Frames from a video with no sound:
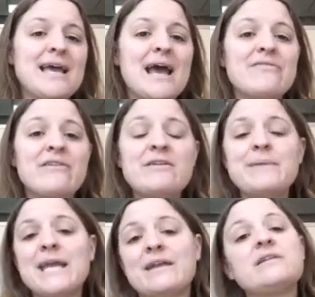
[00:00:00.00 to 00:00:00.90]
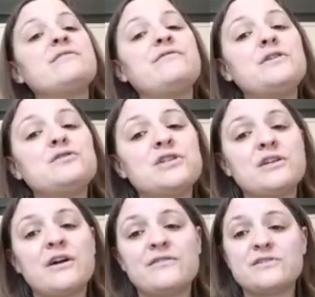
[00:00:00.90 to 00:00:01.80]
and then they began an
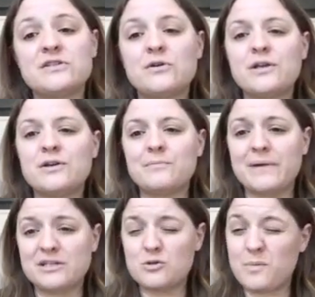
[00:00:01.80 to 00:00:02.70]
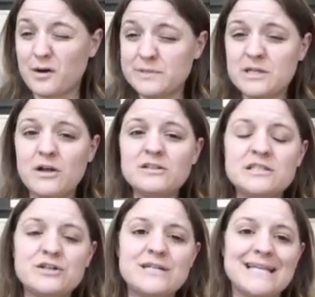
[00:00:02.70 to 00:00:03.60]
infusion of sodium pentobarbital
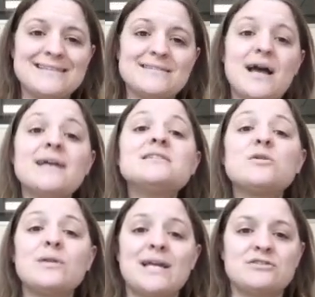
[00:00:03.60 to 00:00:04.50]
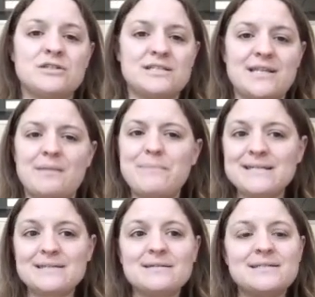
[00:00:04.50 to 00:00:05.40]
to create this isoelectric state,
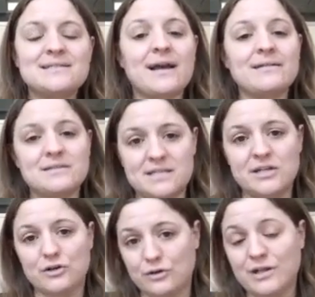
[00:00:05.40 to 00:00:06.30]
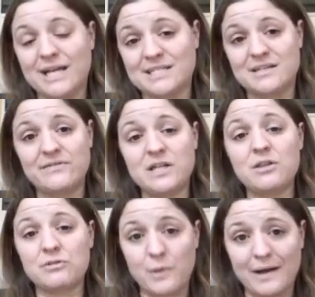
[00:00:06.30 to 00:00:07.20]
basically silencing neural activity
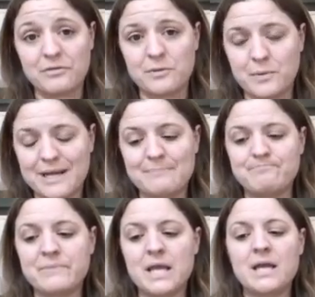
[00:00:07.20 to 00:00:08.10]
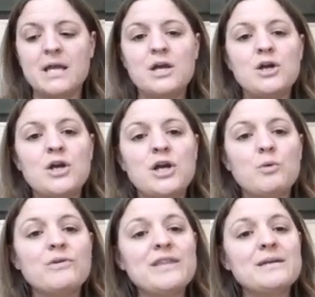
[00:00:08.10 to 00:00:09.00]
throughout the brain.
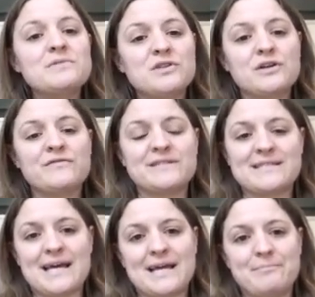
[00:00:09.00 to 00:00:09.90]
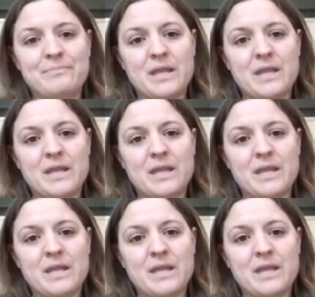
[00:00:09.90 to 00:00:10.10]
What they observe is that